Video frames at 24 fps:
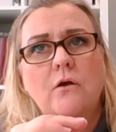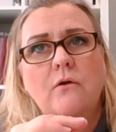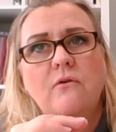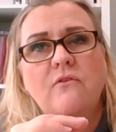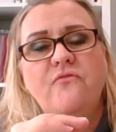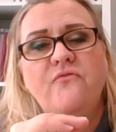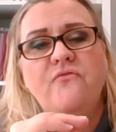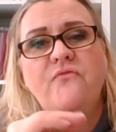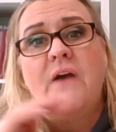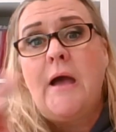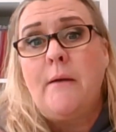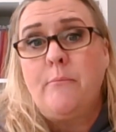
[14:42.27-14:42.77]

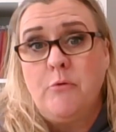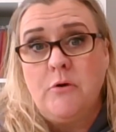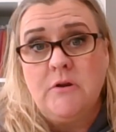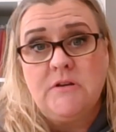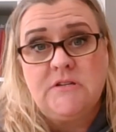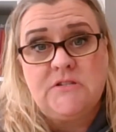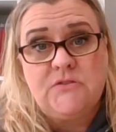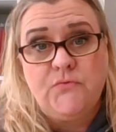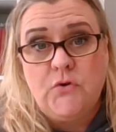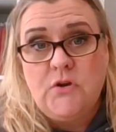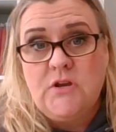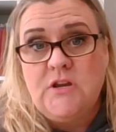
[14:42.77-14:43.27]

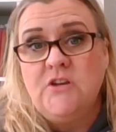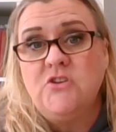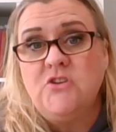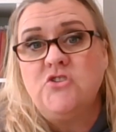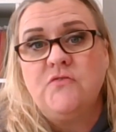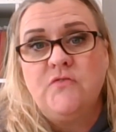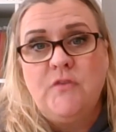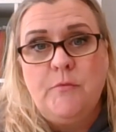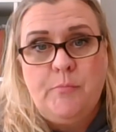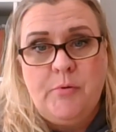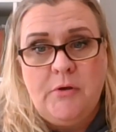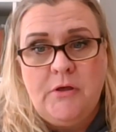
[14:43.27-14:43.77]
fabrics for each
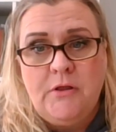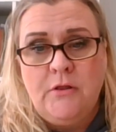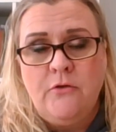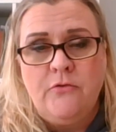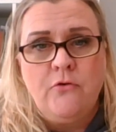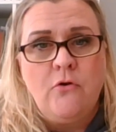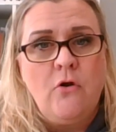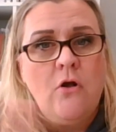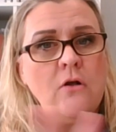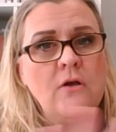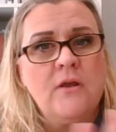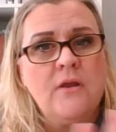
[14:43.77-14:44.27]
of the pillow.
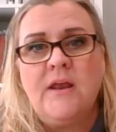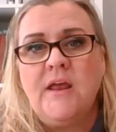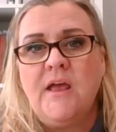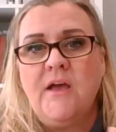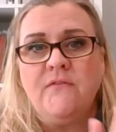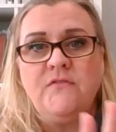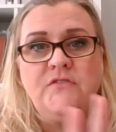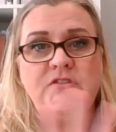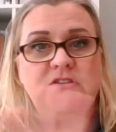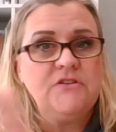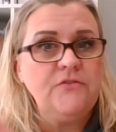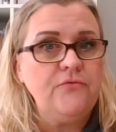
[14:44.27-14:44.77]
They're all going to
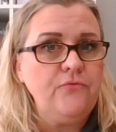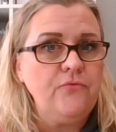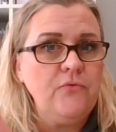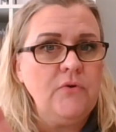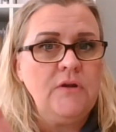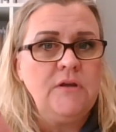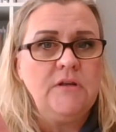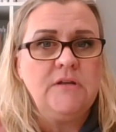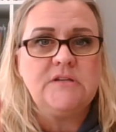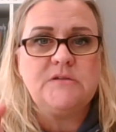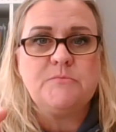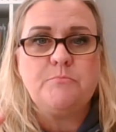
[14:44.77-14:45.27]
have
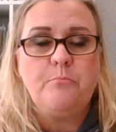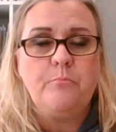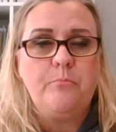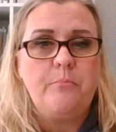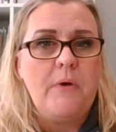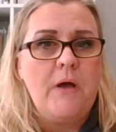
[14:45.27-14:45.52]
different